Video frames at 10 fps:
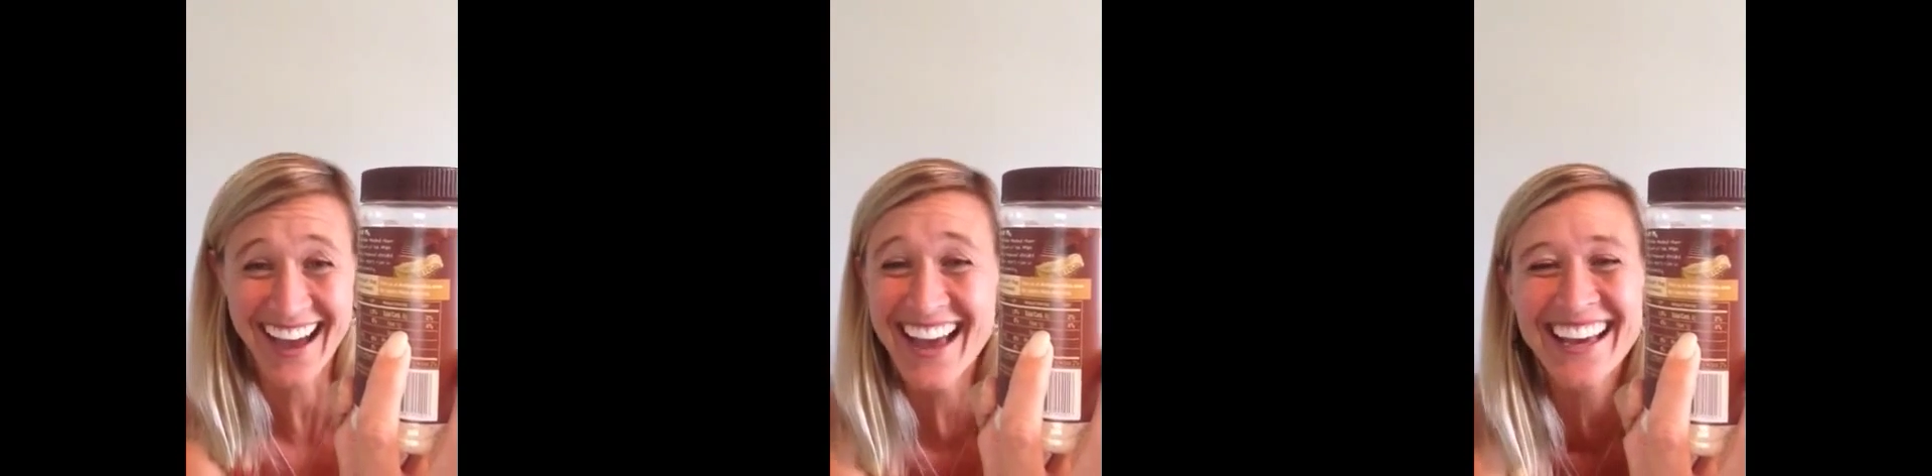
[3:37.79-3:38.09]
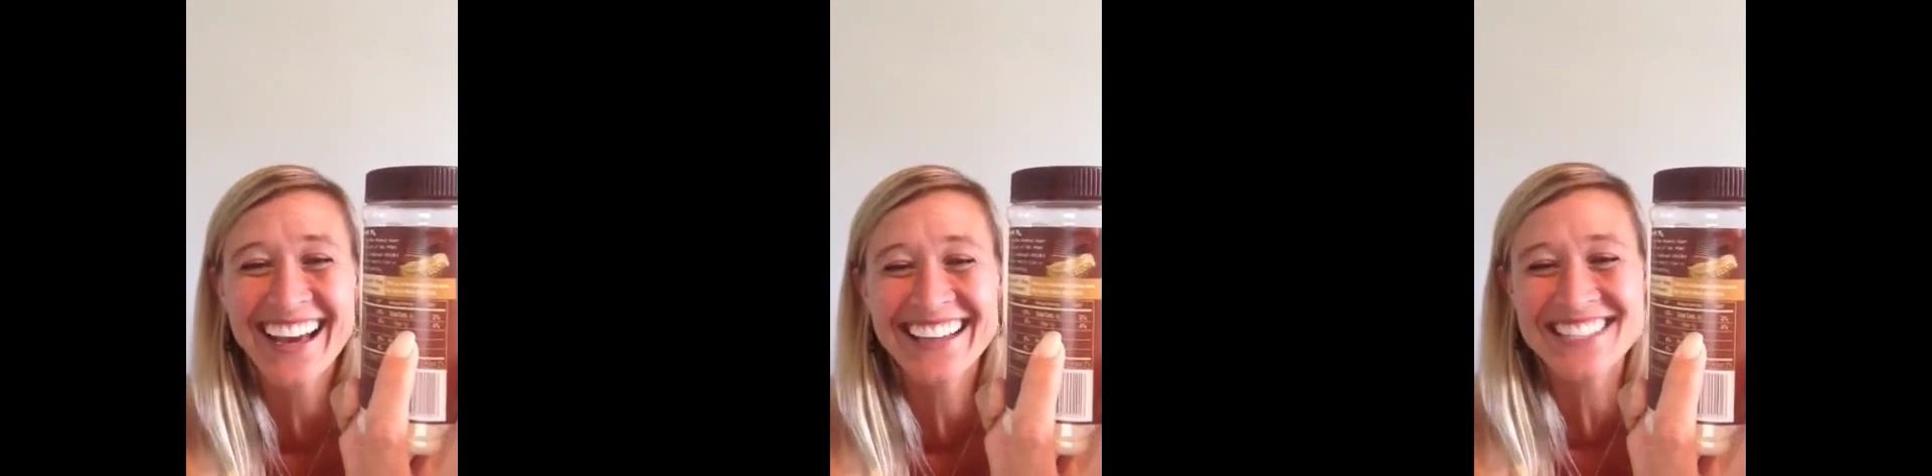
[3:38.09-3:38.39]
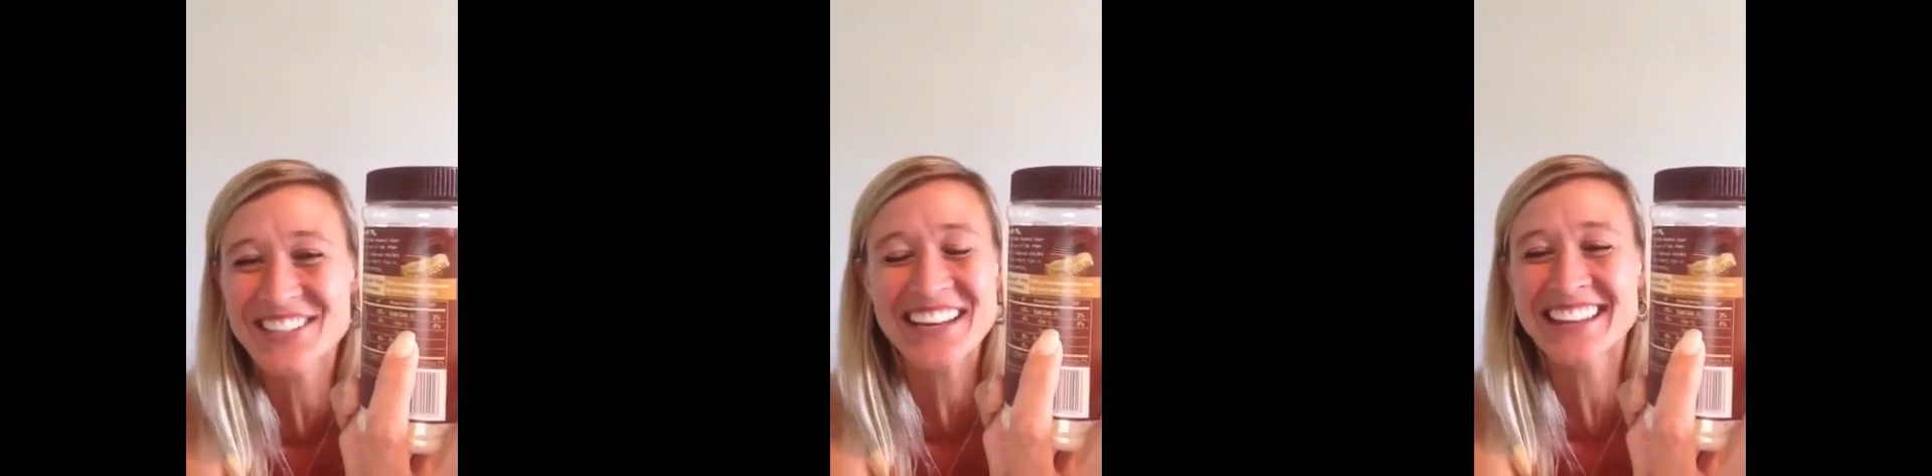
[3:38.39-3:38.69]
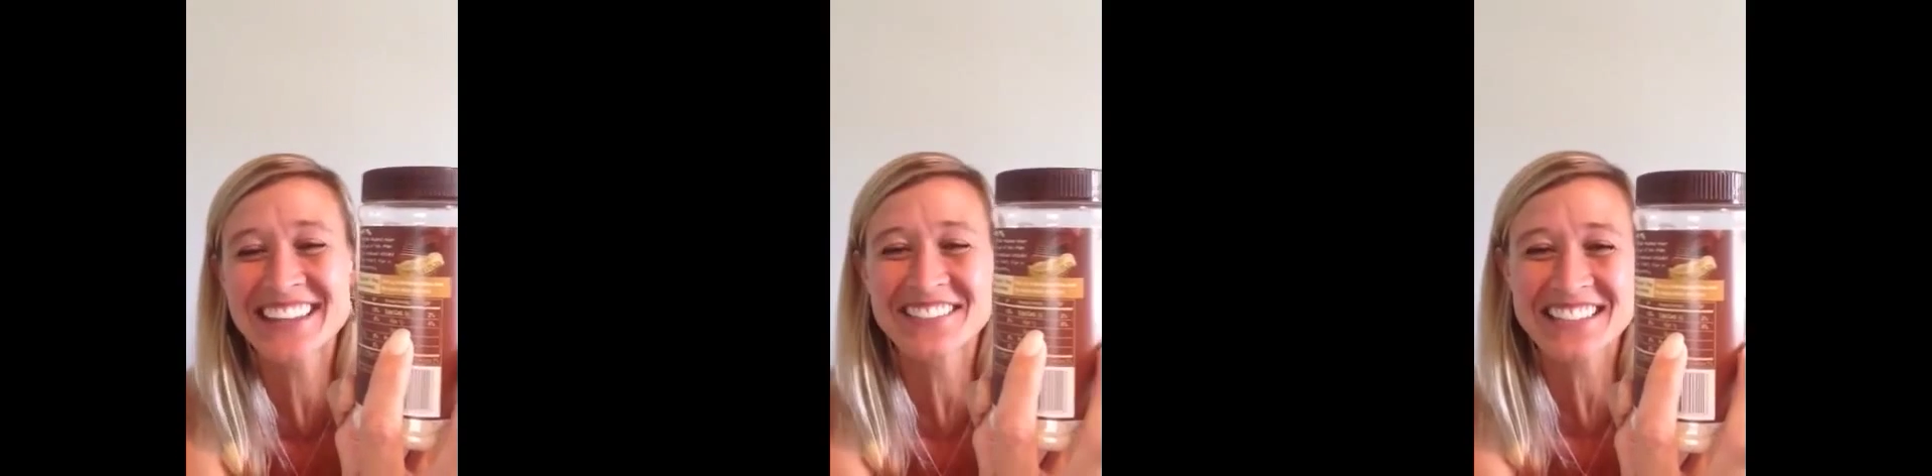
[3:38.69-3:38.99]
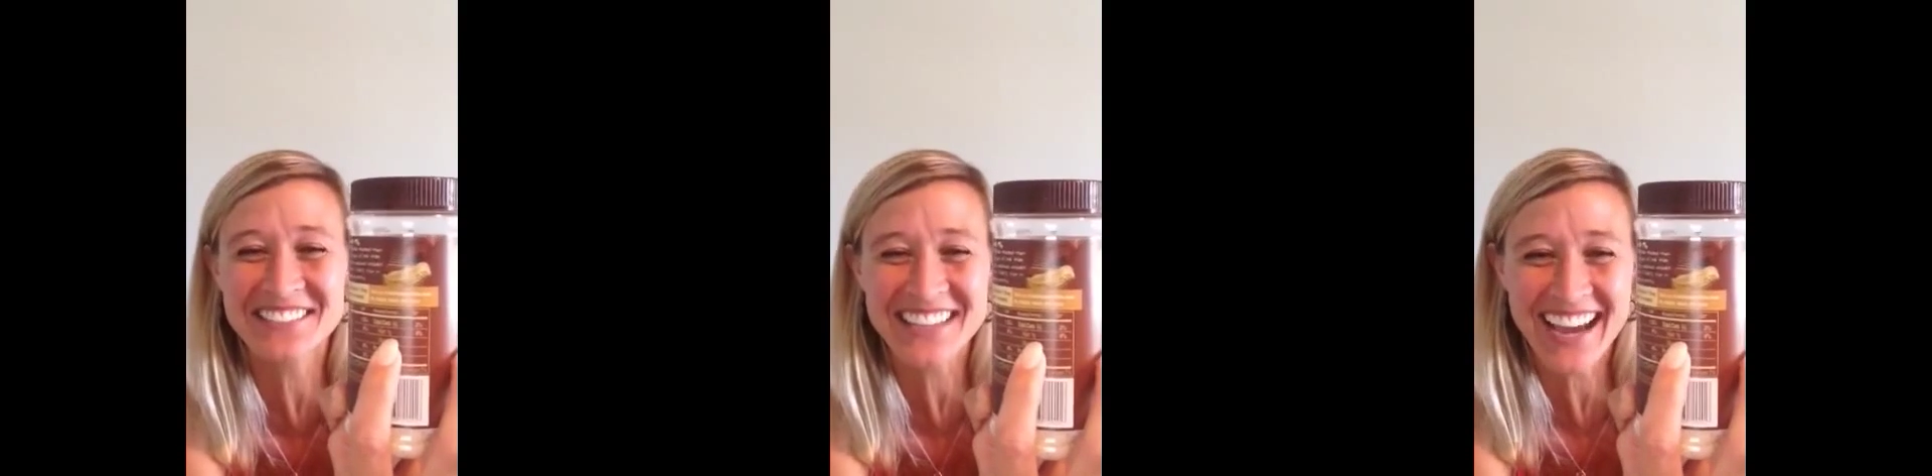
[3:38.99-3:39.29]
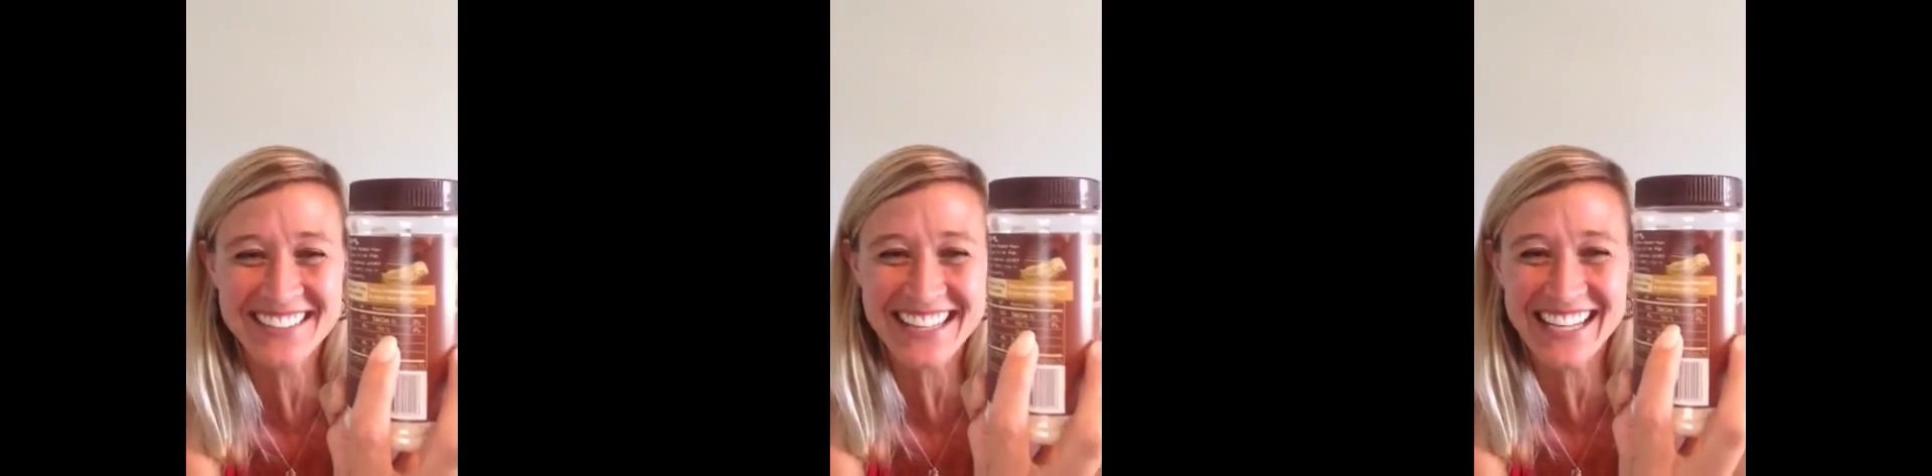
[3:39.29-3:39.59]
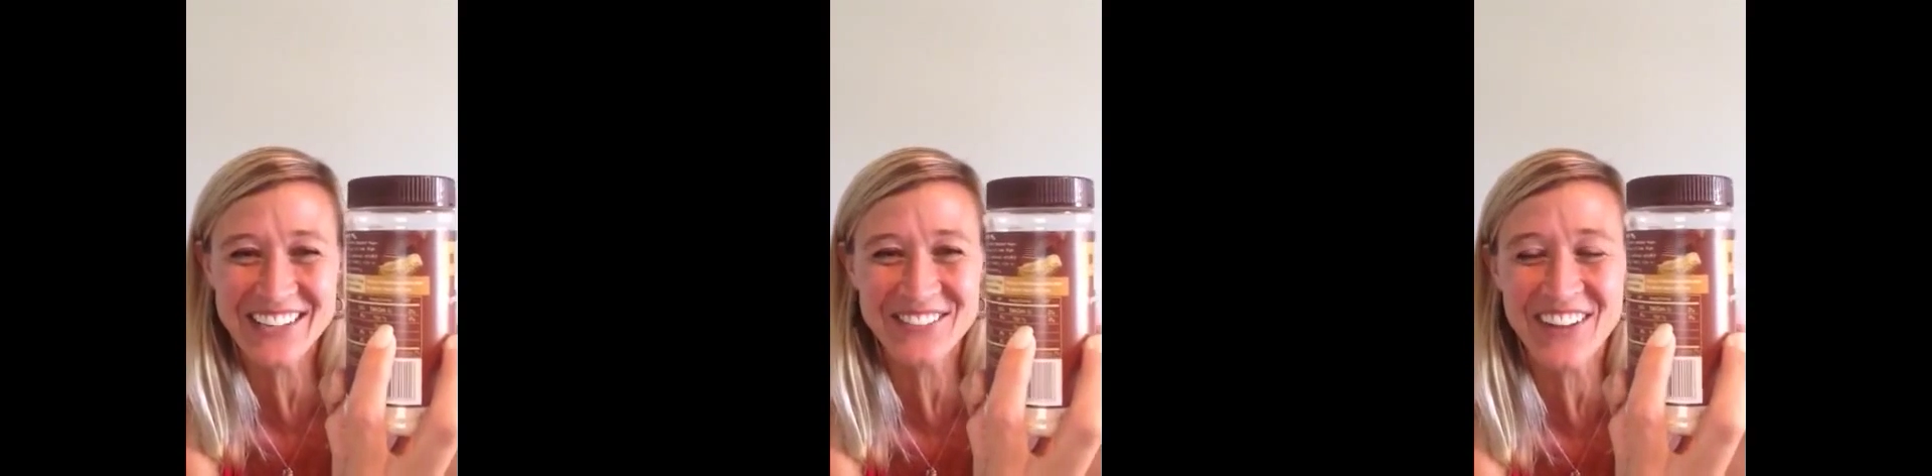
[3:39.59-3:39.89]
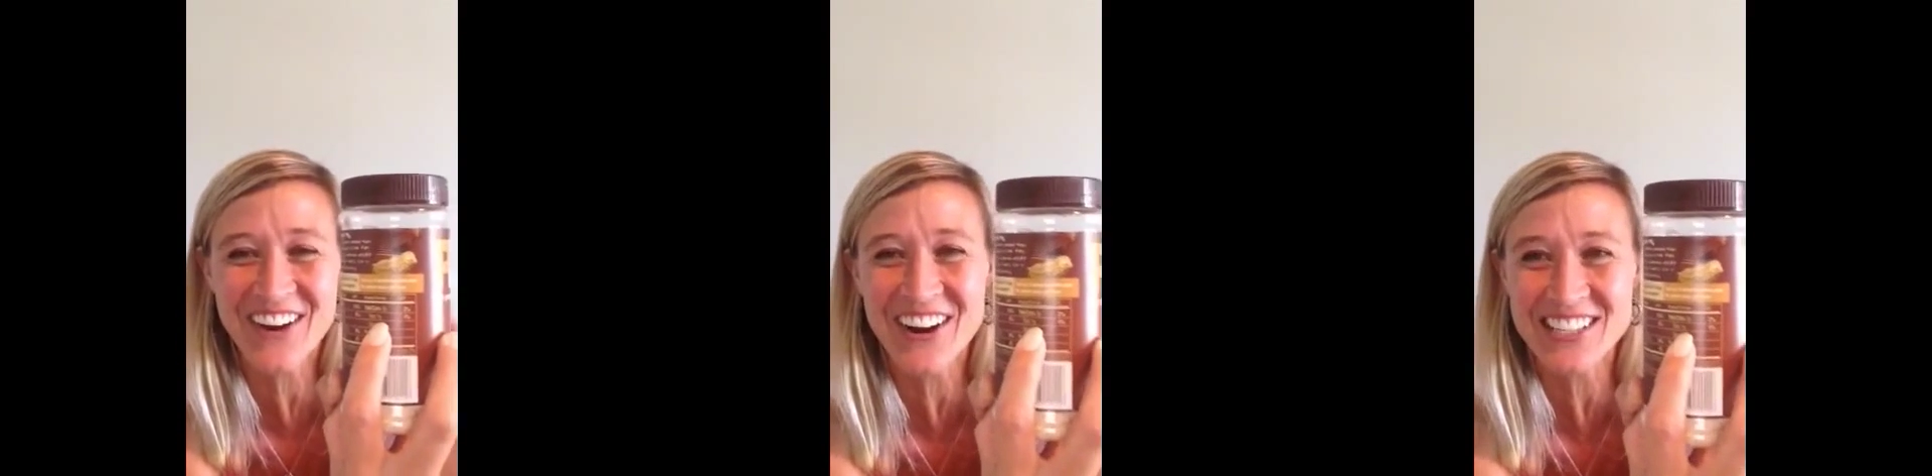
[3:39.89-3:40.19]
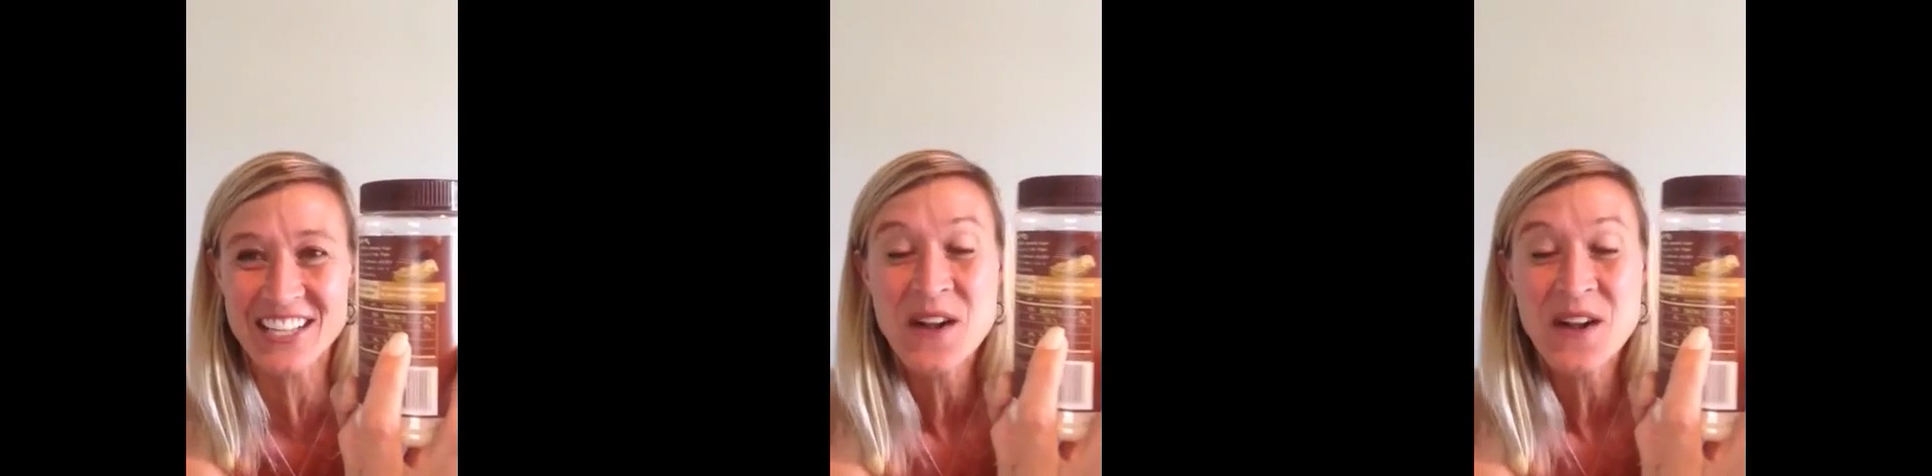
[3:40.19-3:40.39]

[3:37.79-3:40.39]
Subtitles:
I still eat them sometimes. Thank you for the hearts.